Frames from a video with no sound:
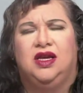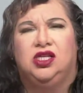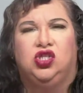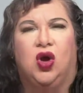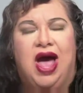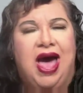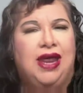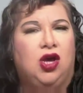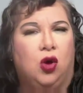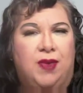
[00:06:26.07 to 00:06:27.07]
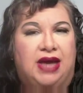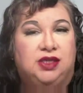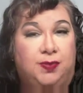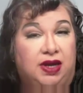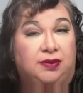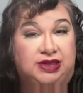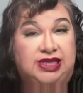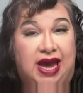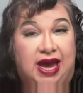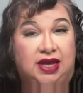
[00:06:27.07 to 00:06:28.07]
So I had to go back to pick up the
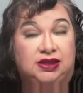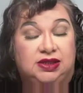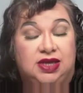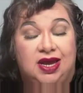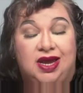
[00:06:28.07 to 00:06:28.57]
tags.